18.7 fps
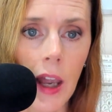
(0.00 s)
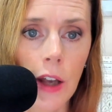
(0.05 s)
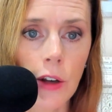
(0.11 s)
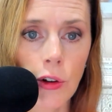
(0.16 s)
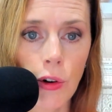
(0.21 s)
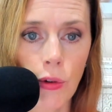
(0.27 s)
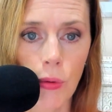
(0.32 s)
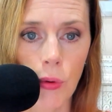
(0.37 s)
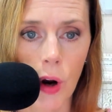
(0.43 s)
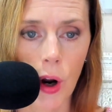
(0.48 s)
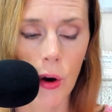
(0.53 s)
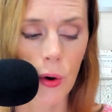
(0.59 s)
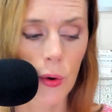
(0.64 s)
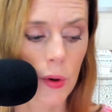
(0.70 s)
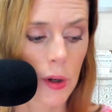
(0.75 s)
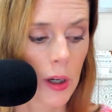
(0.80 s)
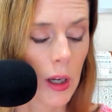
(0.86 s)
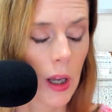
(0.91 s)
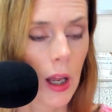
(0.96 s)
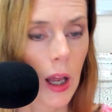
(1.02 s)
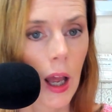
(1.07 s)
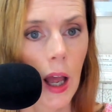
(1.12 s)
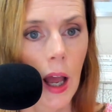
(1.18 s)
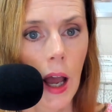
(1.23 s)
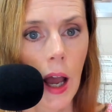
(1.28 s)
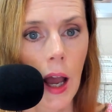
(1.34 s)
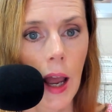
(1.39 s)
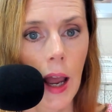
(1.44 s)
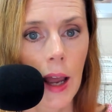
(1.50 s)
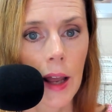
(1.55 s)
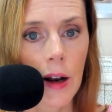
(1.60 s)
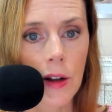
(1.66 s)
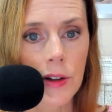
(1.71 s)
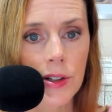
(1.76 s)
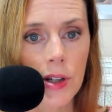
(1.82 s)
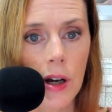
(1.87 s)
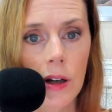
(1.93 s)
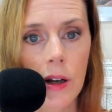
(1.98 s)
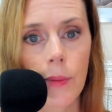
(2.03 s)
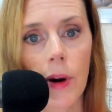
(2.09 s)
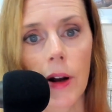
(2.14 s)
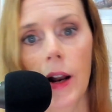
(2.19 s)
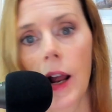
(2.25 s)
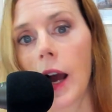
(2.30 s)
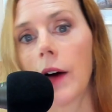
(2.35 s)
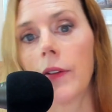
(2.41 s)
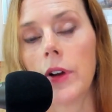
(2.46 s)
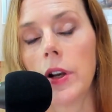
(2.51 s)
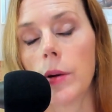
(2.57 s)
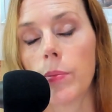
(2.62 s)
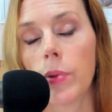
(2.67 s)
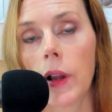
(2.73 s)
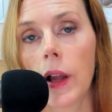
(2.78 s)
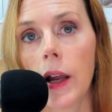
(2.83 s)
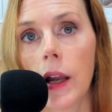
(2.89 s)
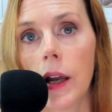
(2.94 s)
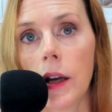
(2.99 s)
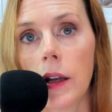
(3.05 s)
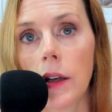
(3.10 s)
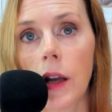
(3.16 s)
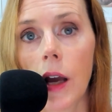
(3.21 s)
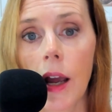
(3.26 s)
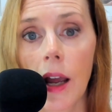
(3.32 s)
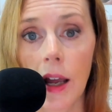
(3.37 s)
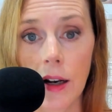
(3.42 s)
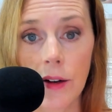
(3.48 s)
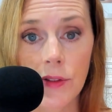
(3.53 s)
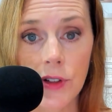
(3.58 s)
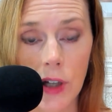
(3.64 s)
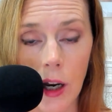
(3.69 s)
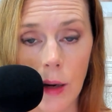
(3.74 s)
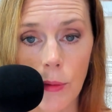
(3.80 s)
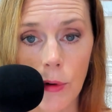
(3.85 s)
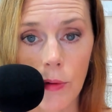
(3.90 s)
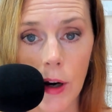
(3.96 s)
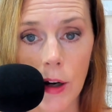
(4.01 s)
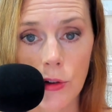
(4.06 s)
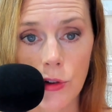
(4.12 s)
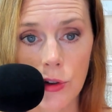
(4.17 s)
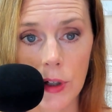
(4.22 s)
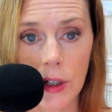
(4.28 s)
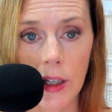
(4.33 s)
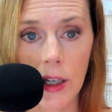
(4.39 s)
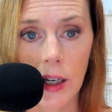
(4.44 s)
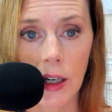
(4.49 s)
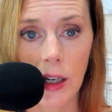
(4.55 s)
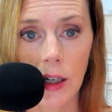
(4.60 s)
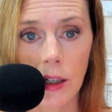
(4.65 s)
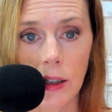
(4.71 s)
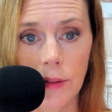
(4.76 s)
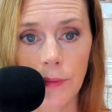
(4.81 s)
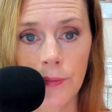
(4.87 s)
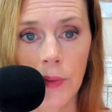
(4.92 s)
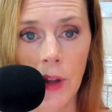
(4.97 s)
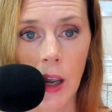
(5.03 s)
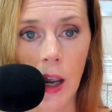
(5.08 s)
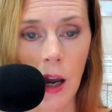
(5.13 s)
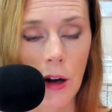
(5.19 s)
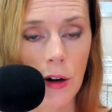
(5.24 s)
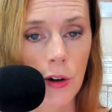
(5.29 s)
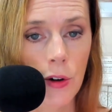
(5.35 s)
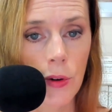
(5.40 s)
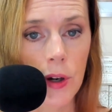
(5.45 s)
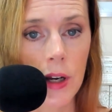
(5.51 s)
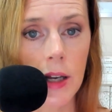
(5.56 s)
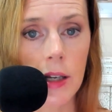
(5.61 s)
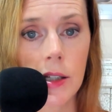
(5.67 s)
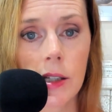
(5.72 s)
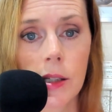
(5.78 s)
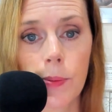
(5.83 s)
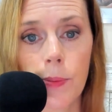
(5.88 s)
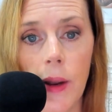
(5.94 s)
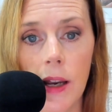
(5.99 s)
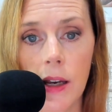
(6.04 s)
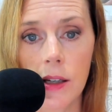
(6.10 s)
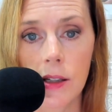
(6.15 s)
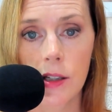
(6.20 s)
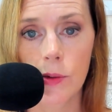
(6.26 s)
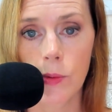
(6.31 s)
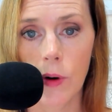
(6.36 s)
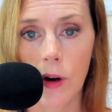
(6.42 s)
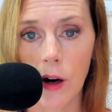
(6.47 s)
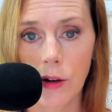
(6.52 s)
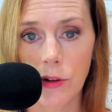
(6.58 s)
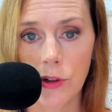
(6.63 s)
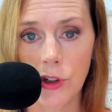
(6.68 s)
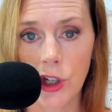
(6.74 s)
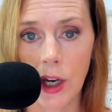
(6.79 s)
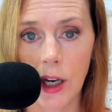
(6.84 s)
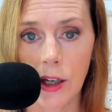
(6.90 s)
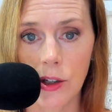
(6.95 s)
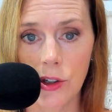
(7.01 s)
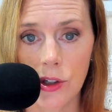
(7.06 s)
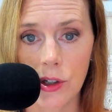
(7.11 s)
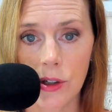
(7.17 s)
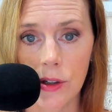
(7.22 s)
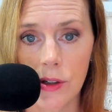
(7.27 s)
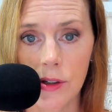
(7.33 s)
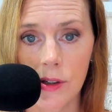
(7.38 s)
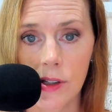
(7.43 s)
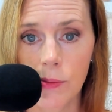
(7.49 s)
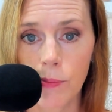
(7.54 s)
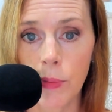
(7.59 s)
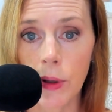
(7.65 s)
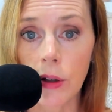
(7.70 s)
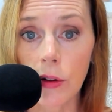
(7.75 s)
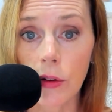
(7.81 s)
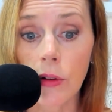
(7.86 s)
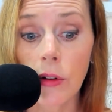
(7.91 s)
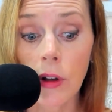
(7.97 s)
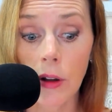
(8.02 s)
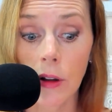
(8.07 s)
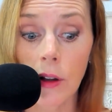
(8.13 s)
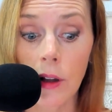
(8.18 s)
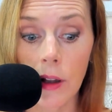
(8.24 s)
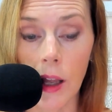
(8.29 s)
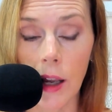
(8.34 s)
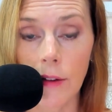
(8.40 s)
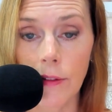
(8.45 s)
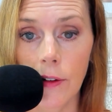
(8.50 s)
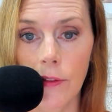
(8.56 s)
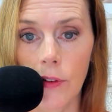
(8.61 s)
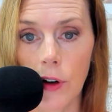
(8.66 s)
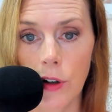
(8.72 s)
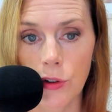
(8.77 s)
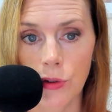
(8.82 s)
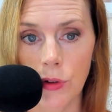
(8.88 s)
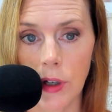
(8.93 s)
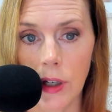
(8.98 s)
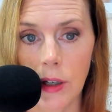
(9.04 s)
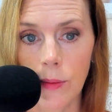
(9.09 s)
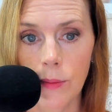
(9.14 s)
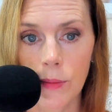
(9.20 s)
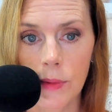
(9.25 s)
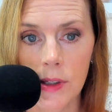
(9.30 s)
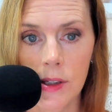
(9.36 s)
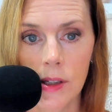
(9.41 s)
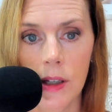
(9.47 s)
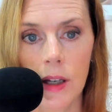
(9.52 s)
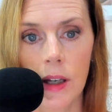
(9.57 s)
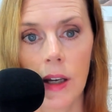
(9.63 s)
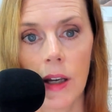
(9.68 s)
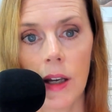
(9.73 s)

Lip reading: and grow. And I'll talk about having a plan ahead of time around drinking, how to create space where our changes build the life of our dreams,